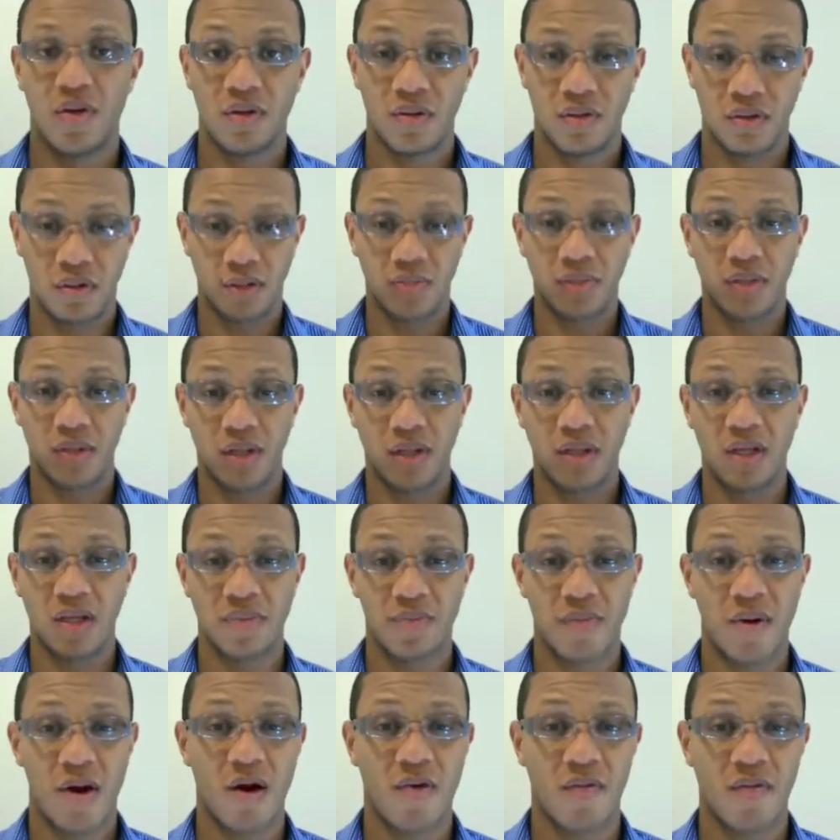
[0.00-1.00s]
Something that's
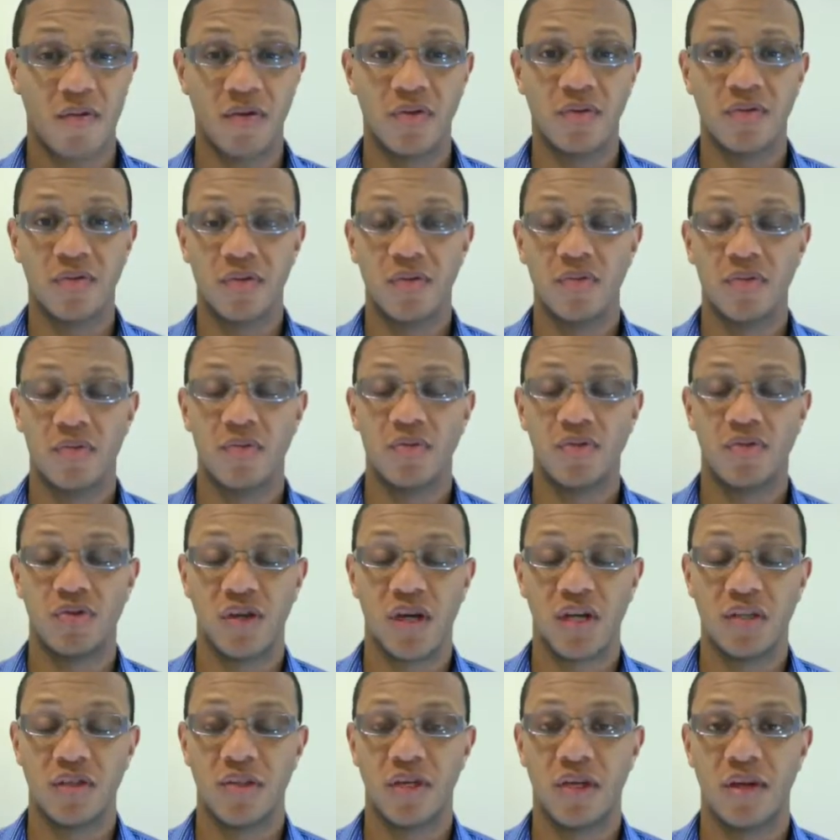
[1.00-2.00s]
powerful. I want you
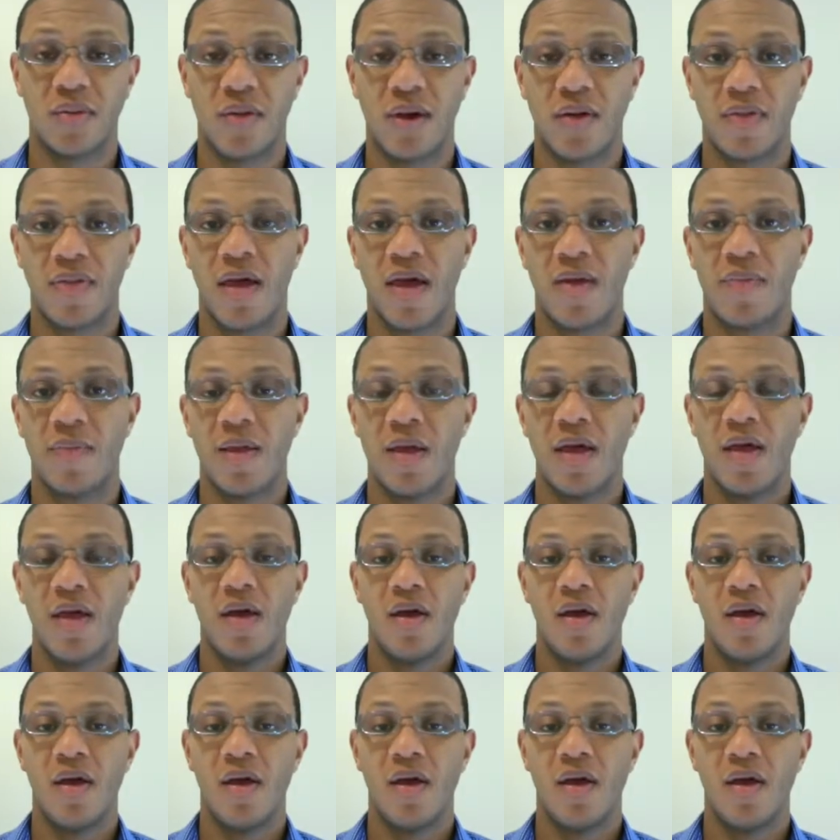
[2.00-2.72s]
guys to think about that.